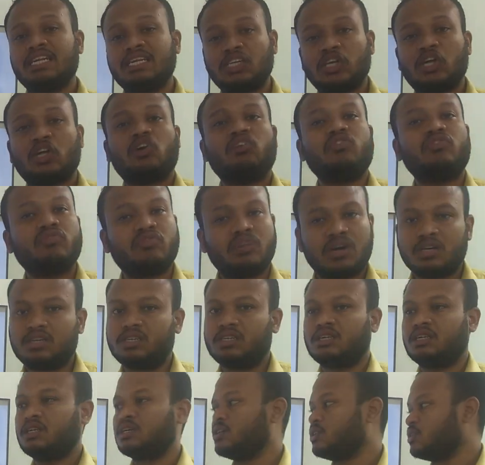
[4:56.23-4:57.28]
liter of
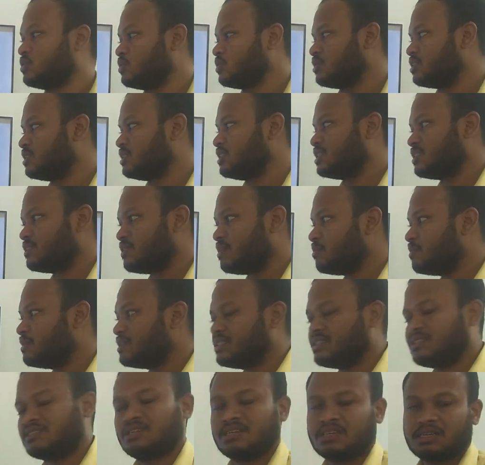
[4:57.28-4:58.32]
water. So this will be
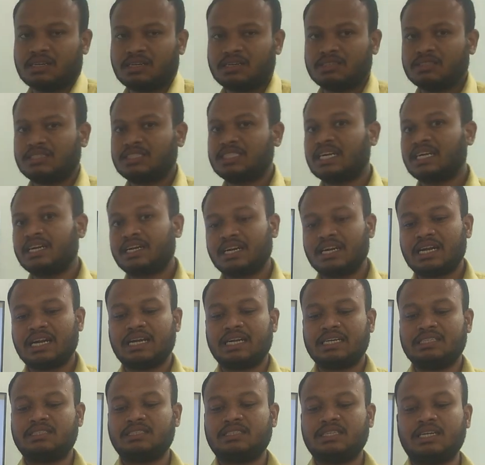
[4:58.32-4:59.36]
for a gentle
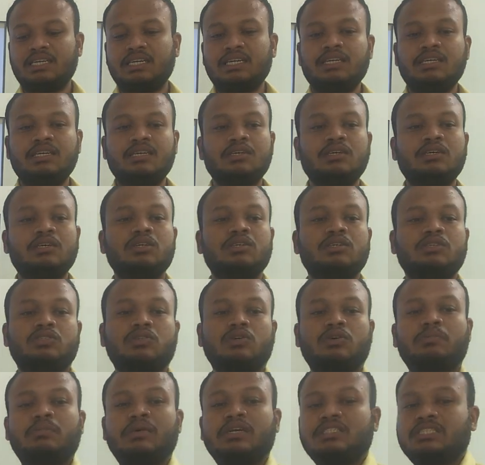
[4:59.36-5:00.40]
understanding.
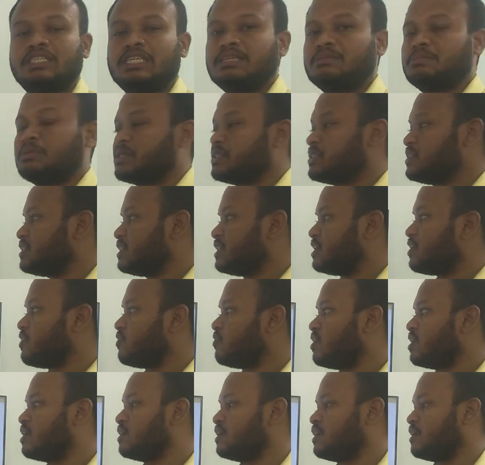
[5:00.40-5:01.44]
So mixing pesticide or
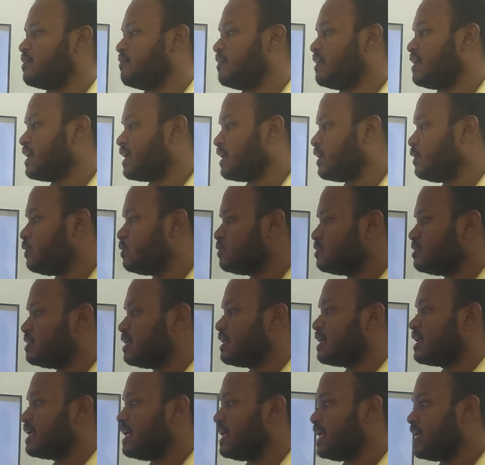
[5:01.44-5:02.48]
water, we can use the
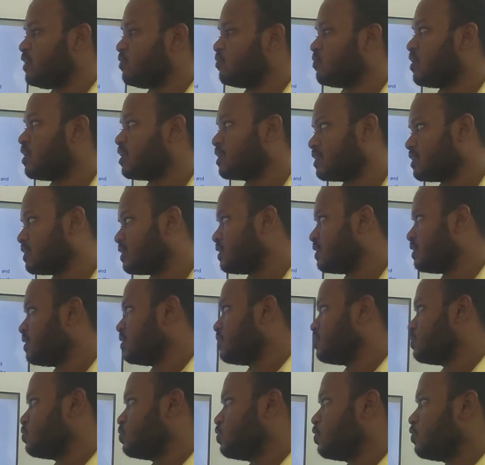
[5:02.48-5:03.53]
clean water.
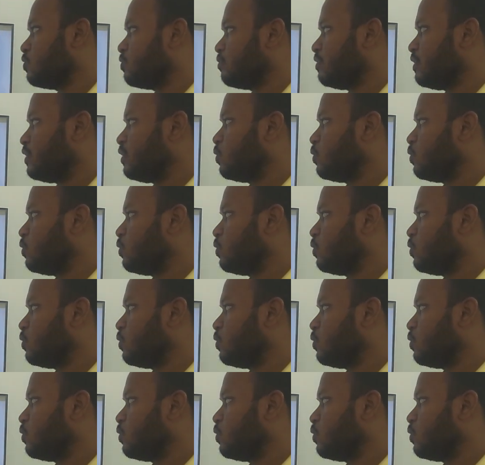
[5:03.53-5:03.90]
So we